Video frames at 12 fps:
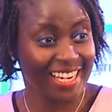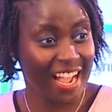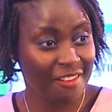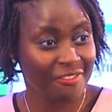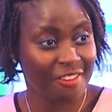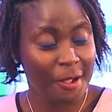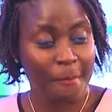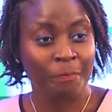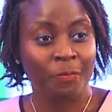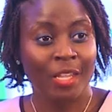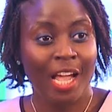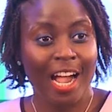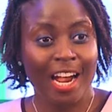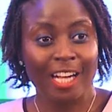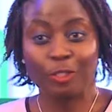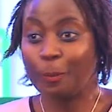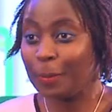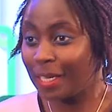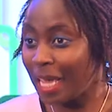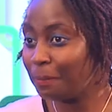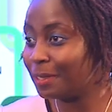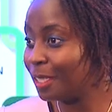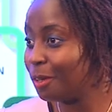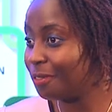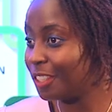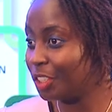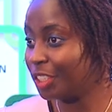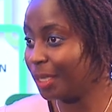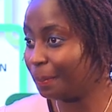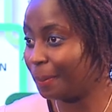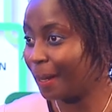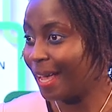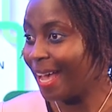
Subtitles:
enough to be captain of a ship,